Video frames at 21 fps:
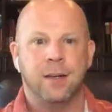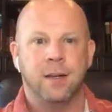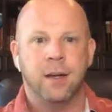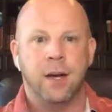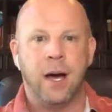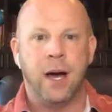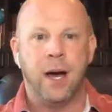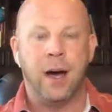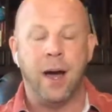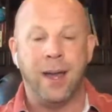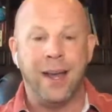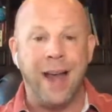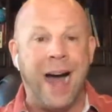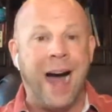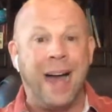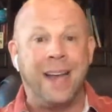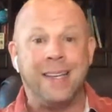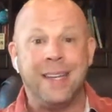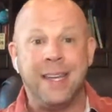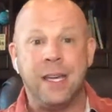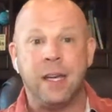an
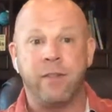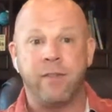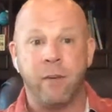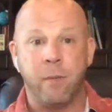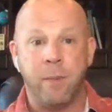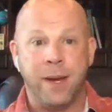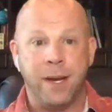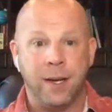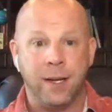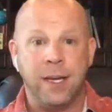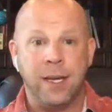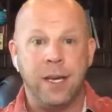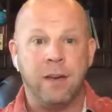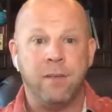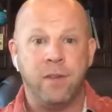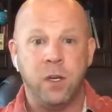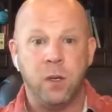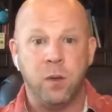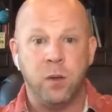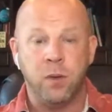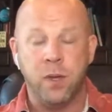idea for me to give
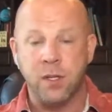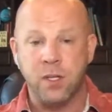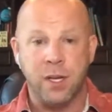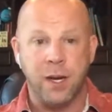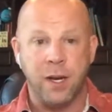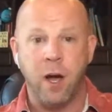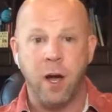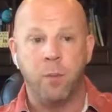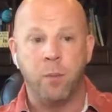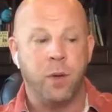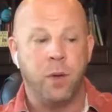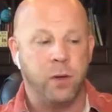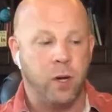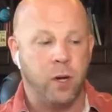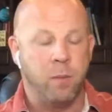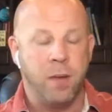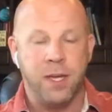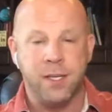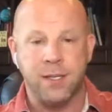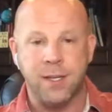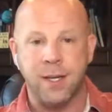you that's going to help you in your
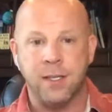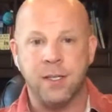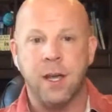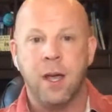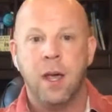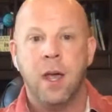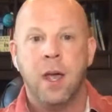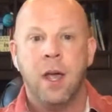business.